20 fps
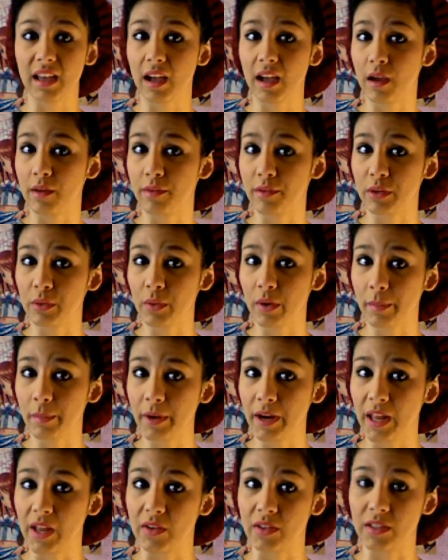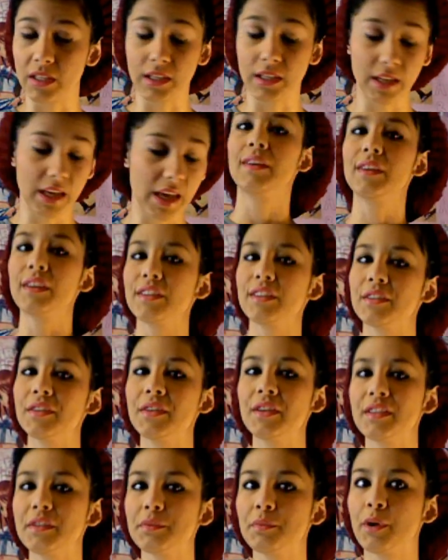however you want to pronounce it. Okay, so
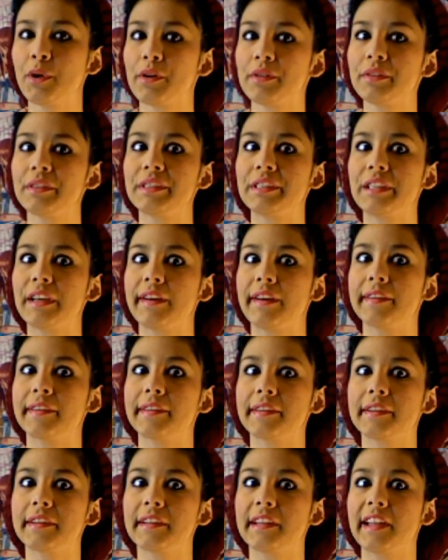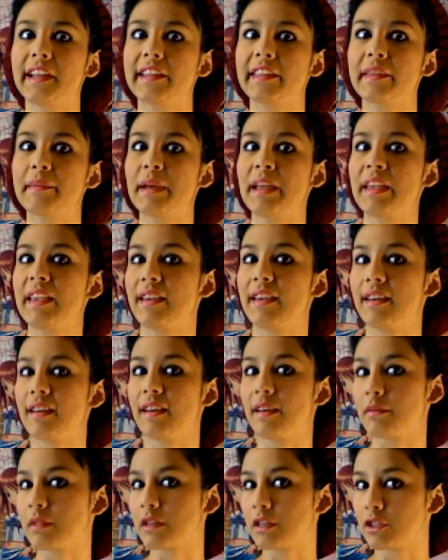you guys are probably not going to like the manga
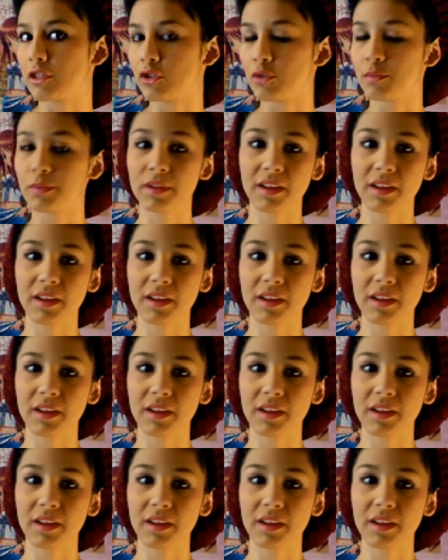I'm going to do,